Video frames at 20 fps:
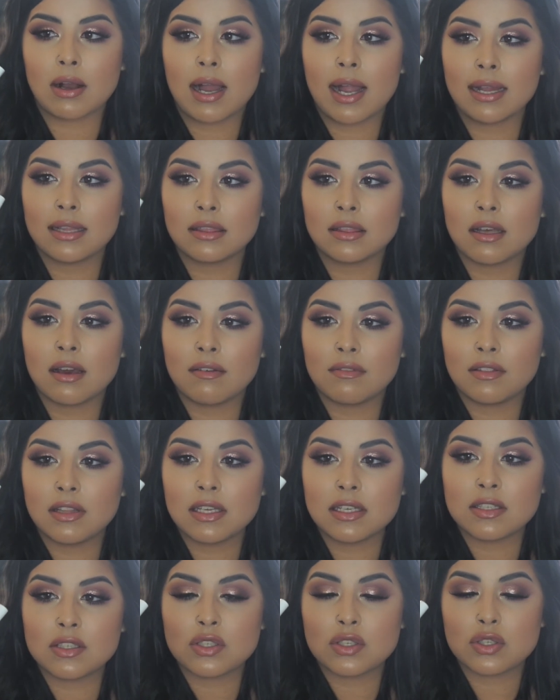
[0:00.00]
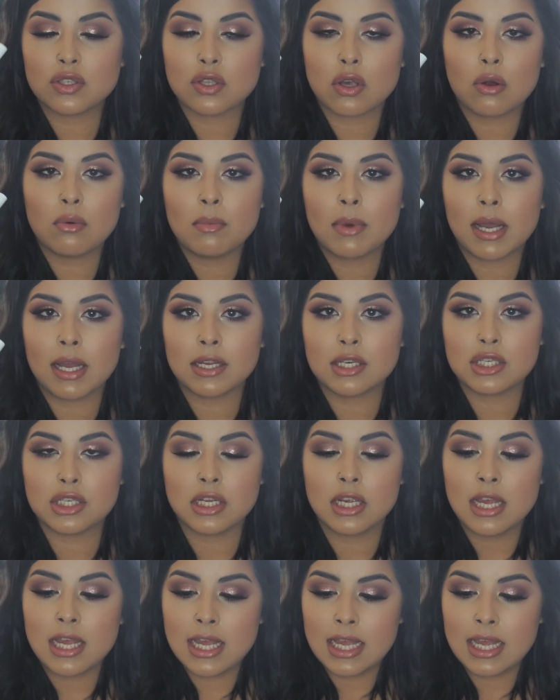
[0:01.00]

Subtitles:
I love this so much.